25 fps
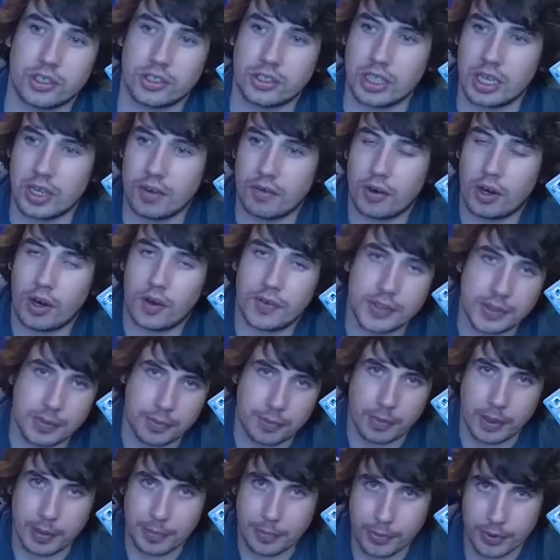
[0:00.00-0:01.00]
shave off some
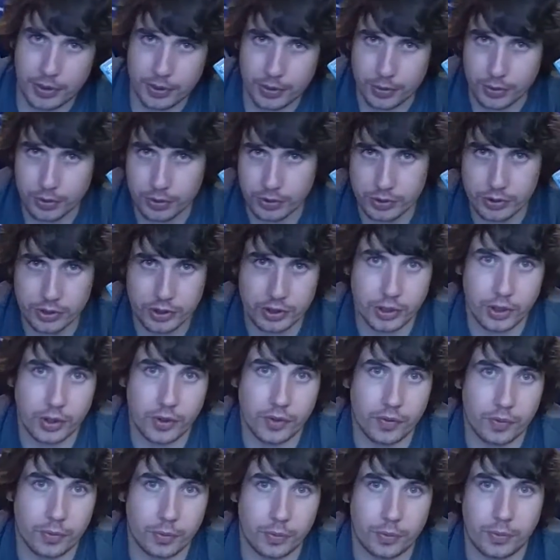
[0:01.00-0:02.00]
of my pre-orders,
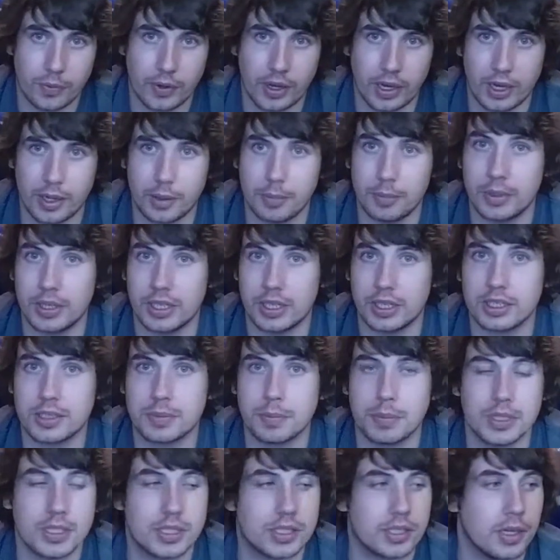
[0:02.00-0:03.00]
if I got a big
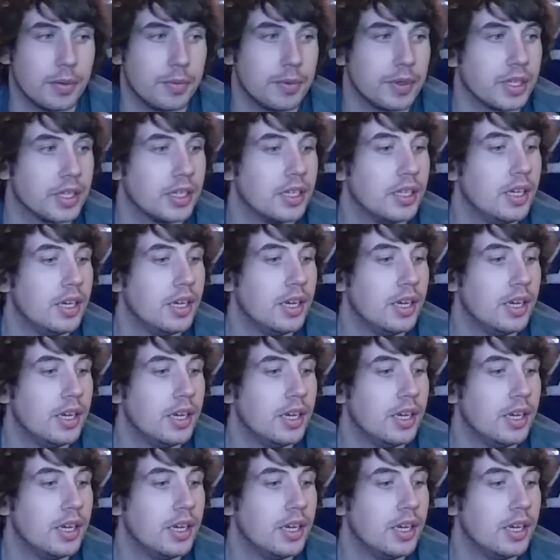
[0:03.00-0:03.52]
expense coming.